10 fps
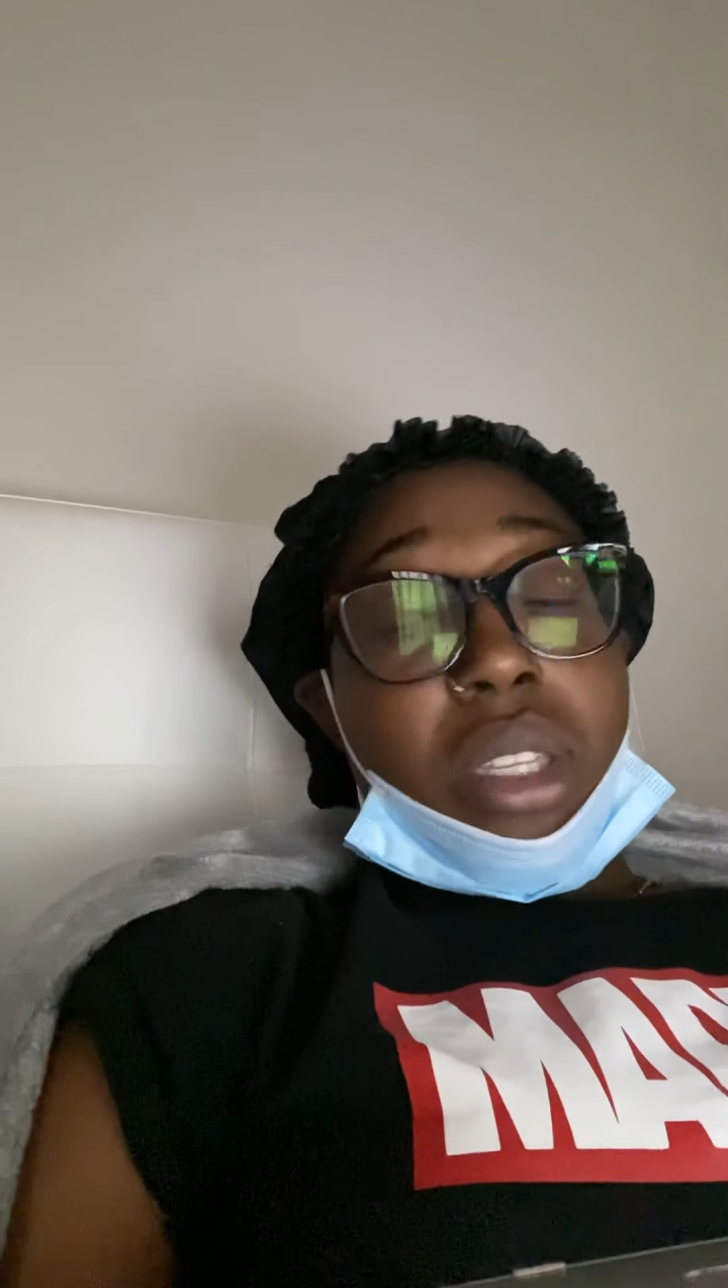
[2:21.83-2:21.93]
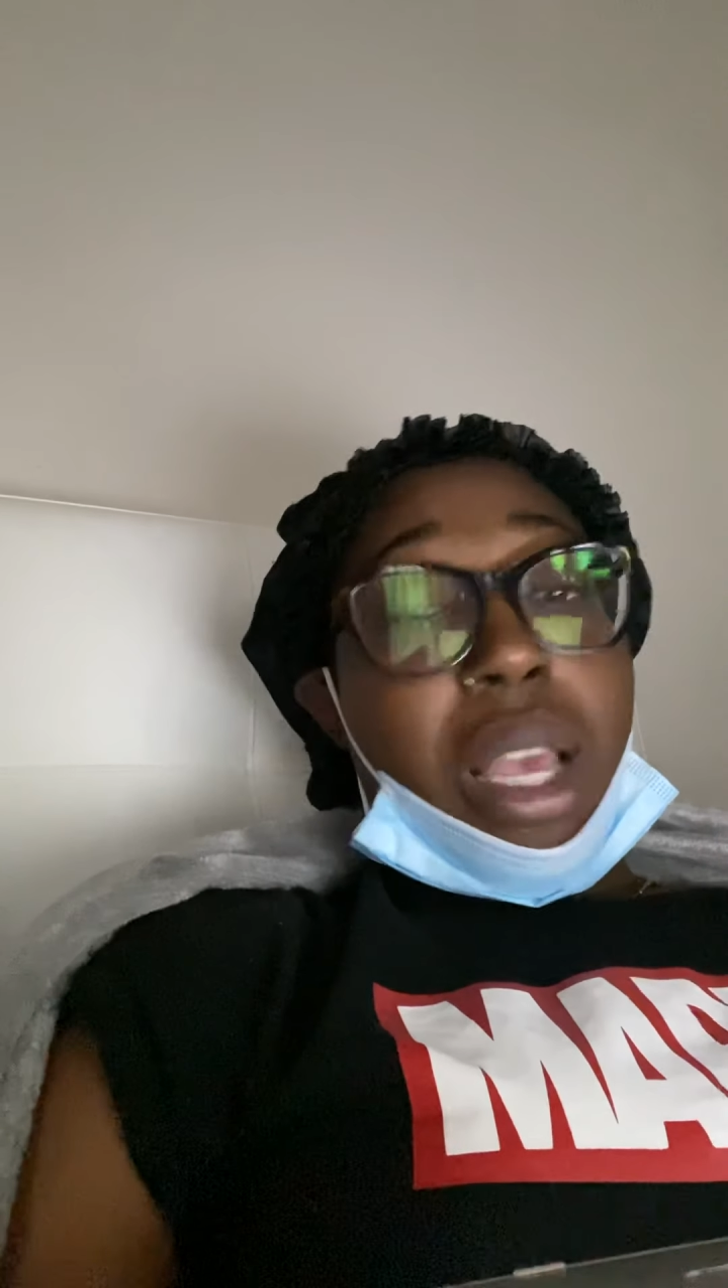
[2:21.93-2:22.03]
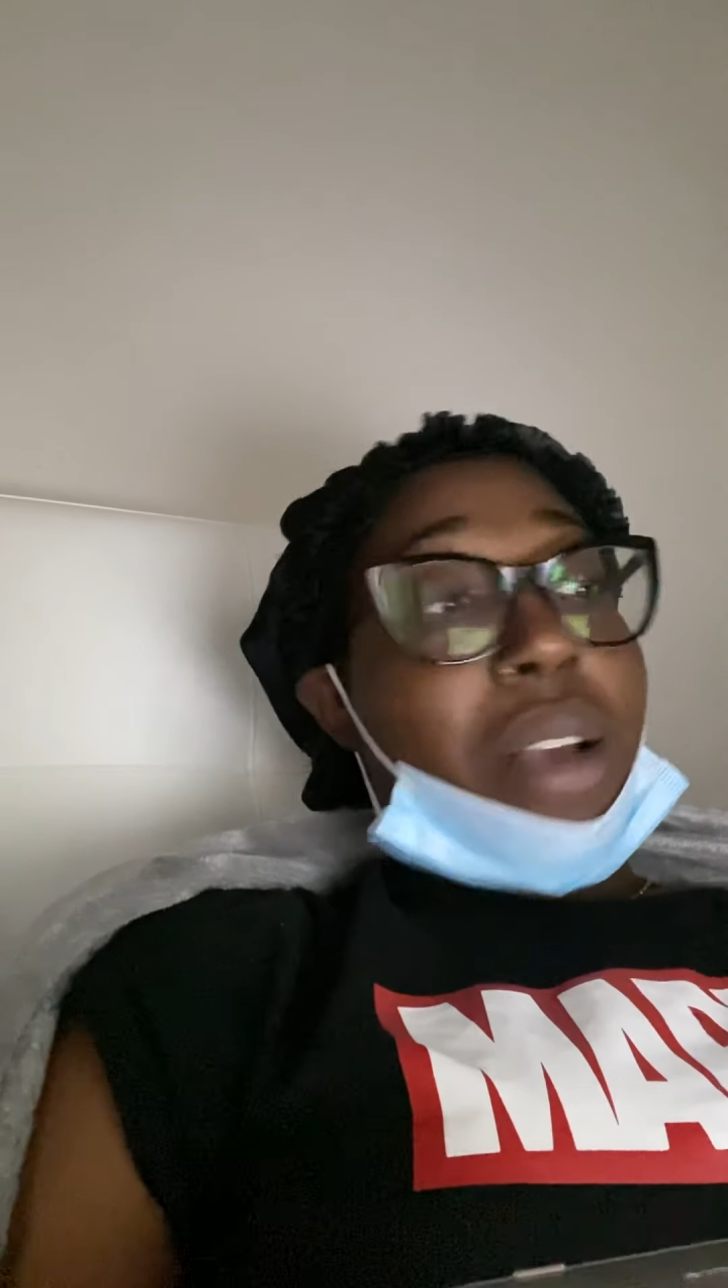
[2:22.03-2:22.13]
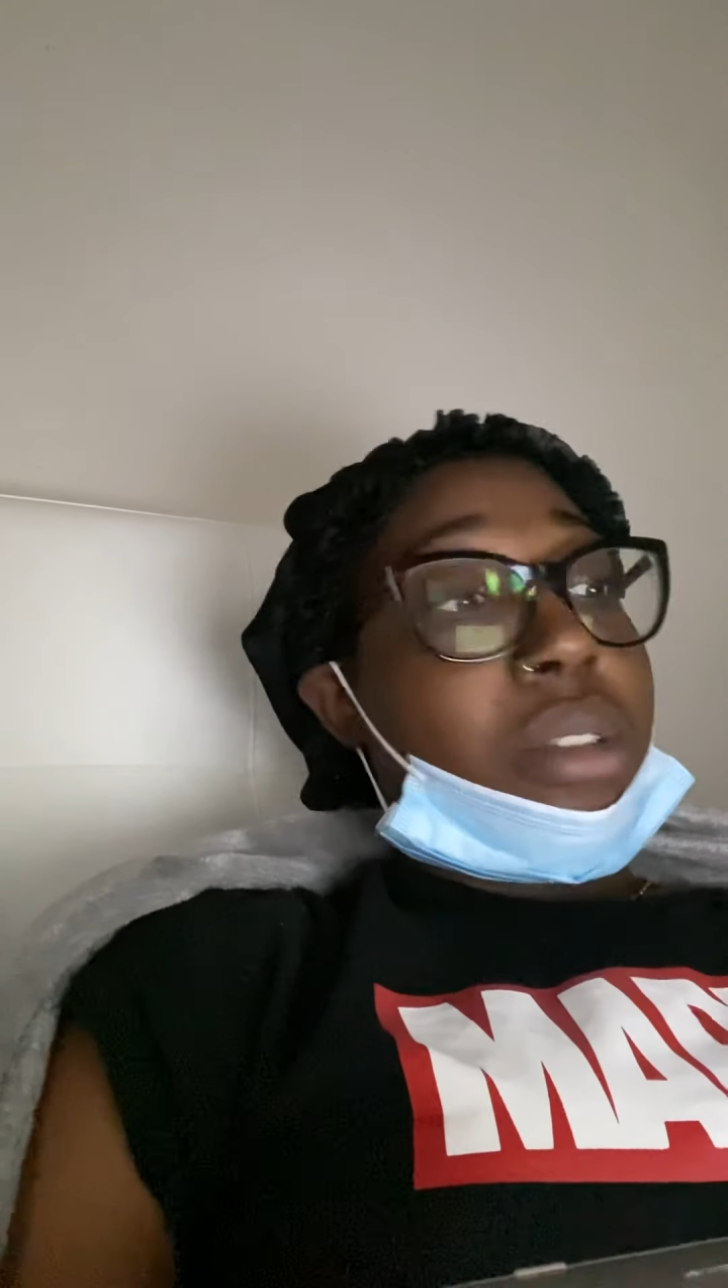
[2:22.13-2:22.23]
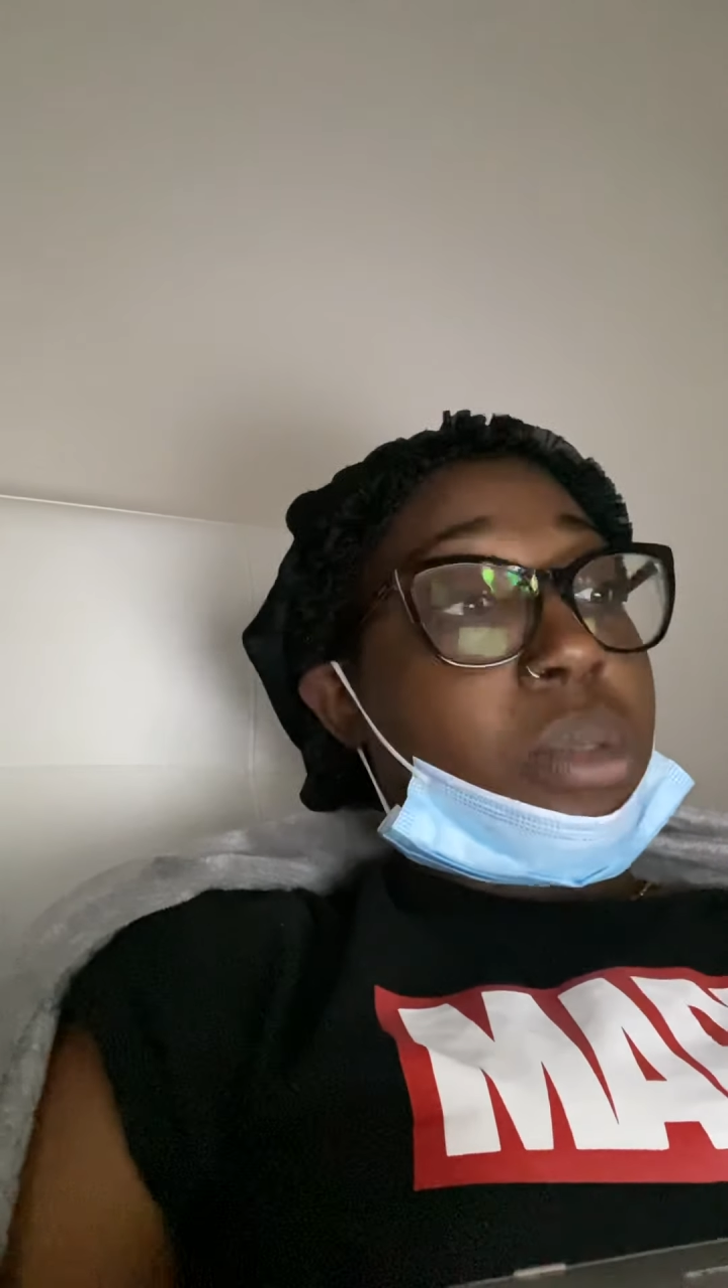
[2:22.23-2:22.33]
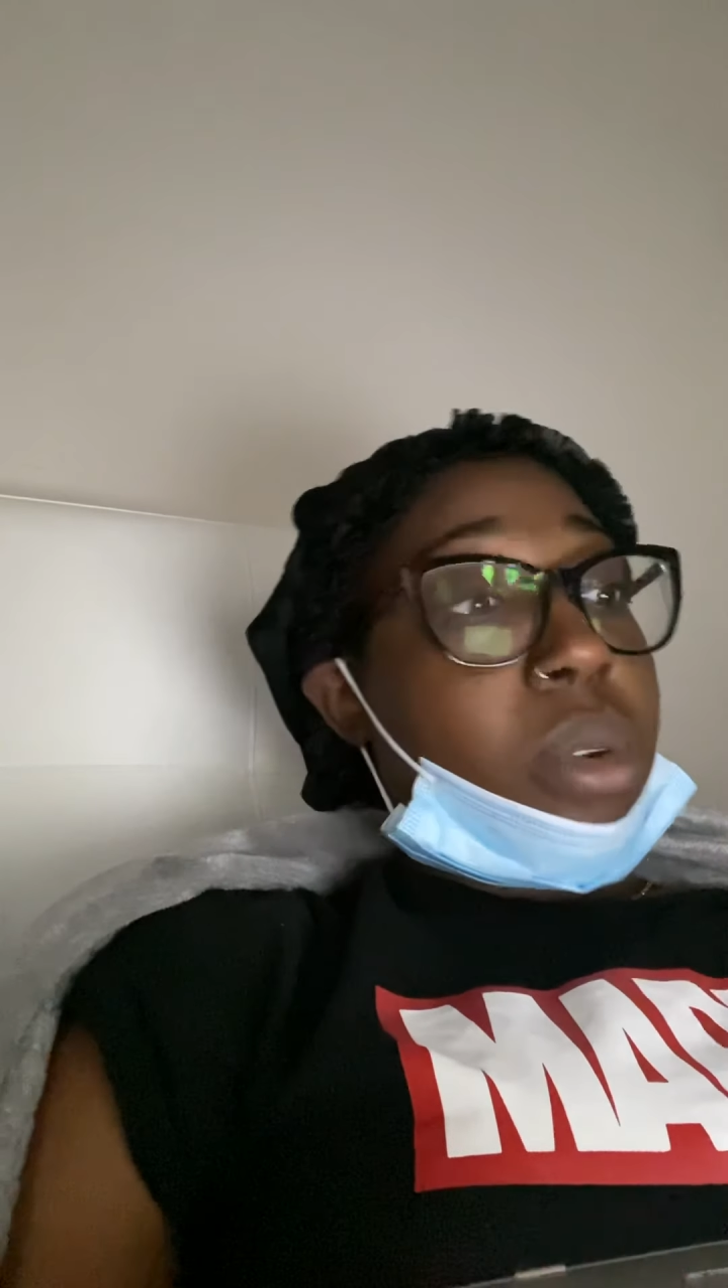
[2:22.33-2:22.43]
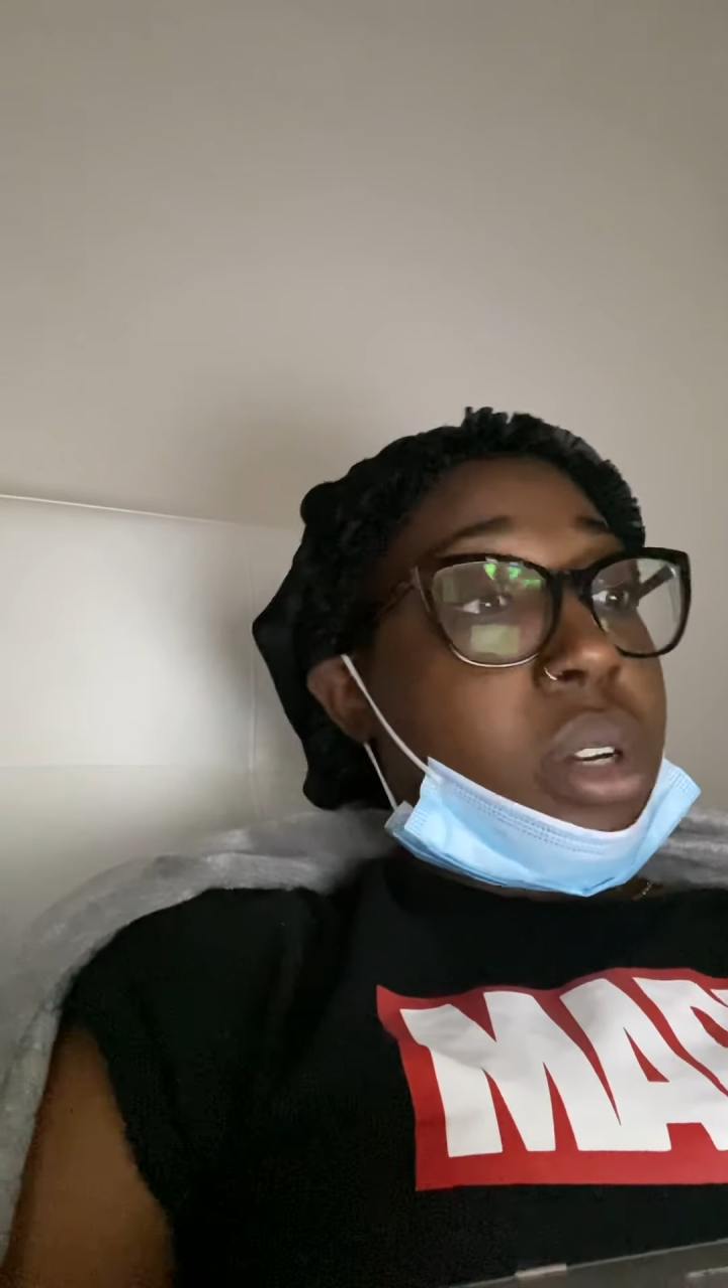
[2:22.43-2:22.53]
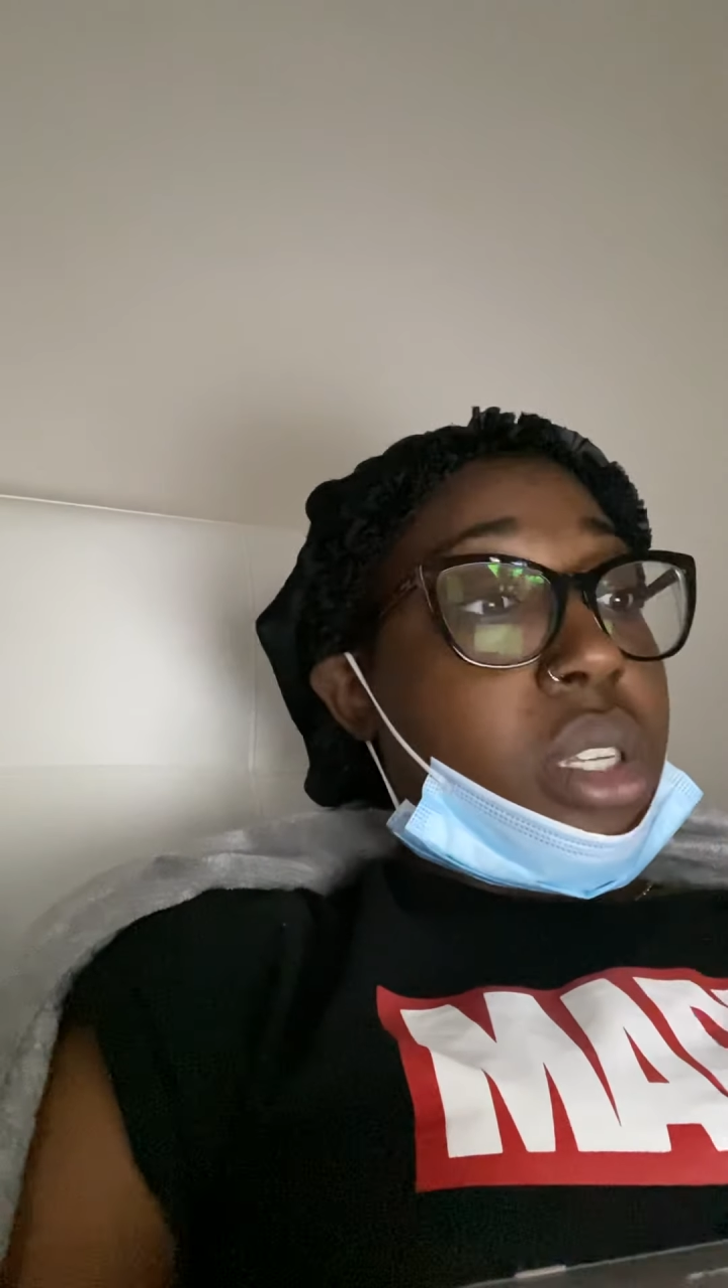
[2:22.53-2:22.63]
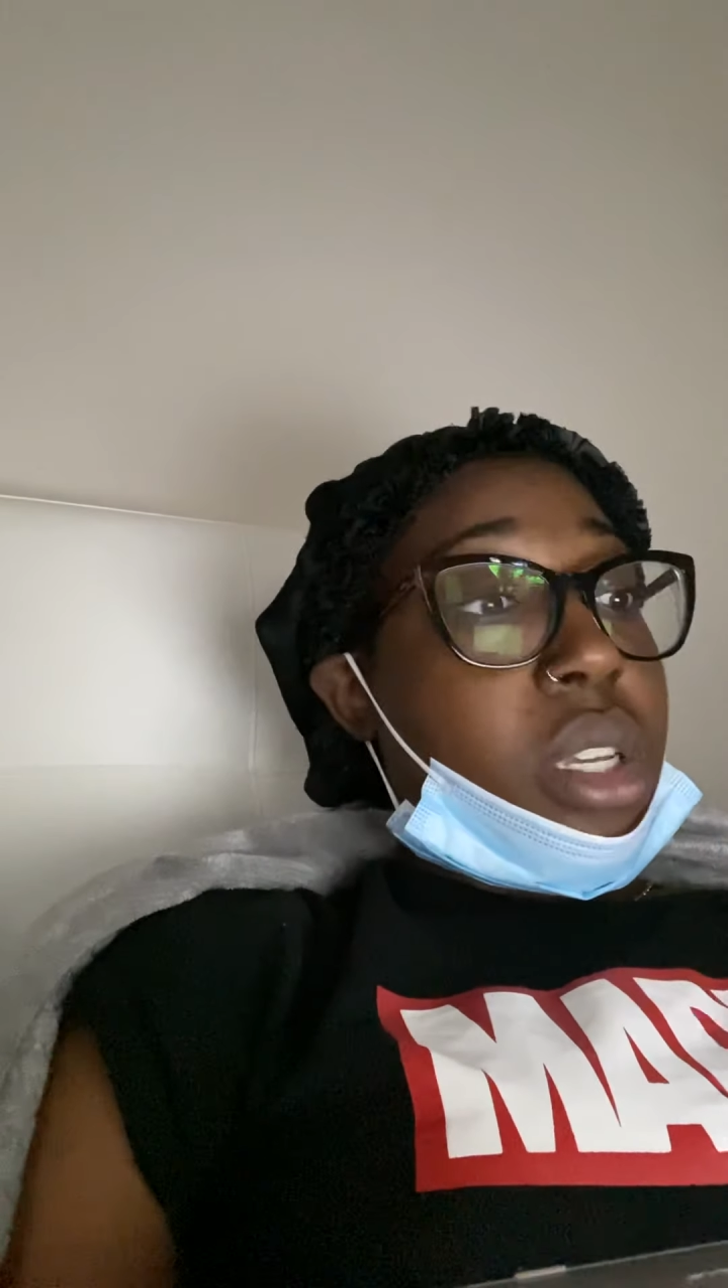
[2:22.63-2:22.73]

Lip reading: afterwards,